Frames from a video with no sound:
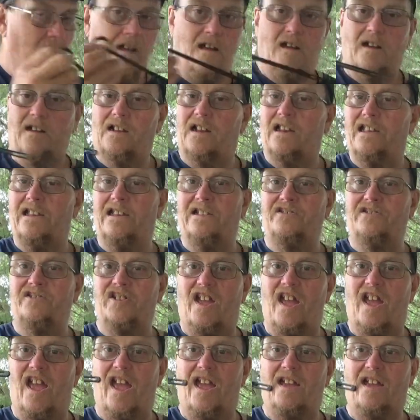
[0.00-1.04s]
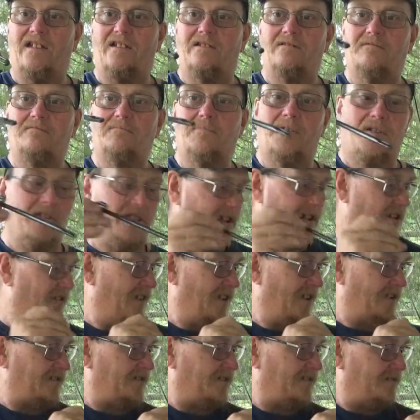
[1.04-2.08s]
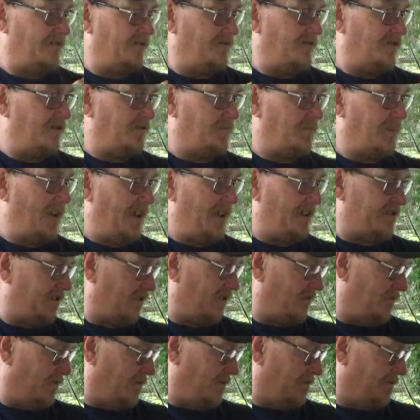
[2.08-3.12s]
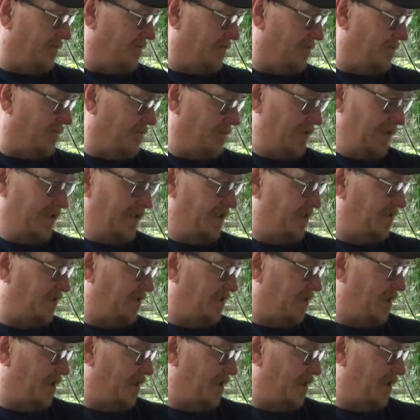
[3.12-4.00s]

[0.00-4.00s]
A cleaning jag, pretty interesting. This plastic one. But at least it